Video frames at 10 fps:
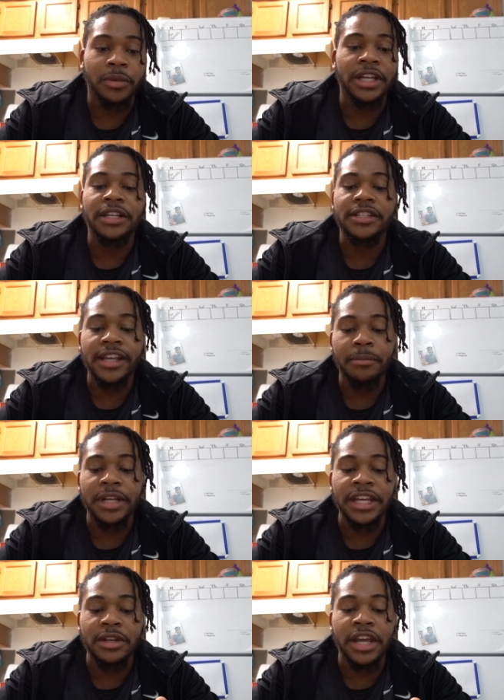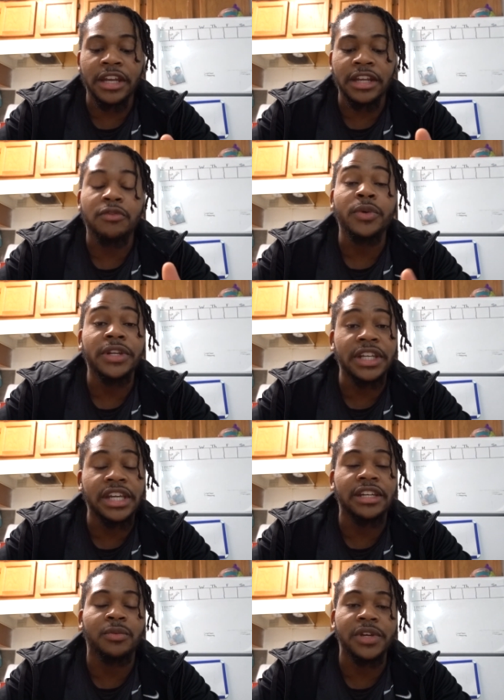And if we
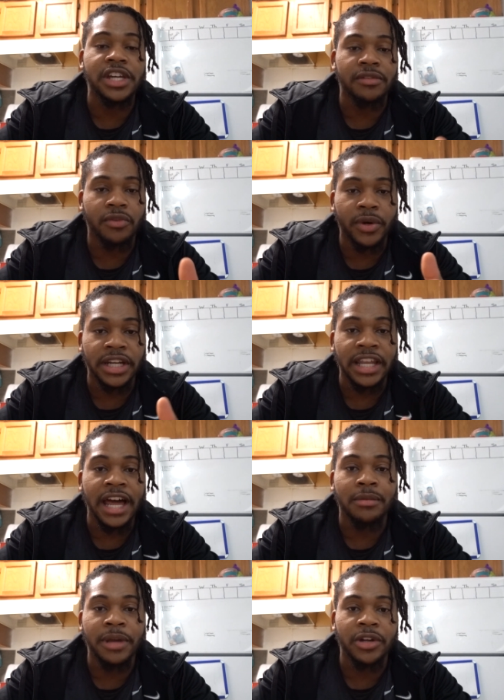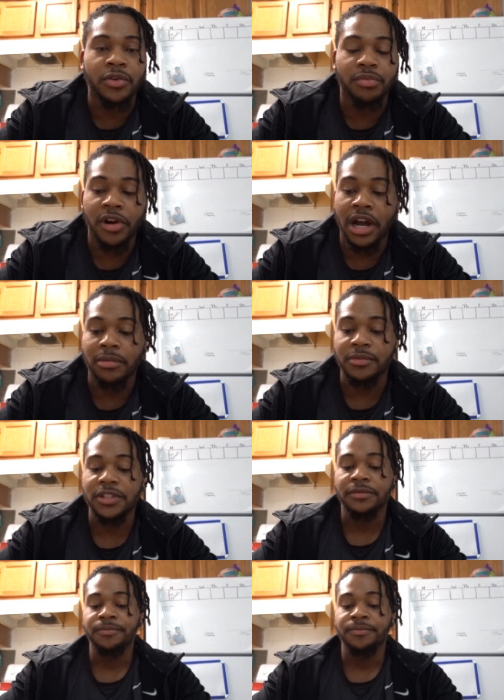did, then we could avoid a lot of medical problems.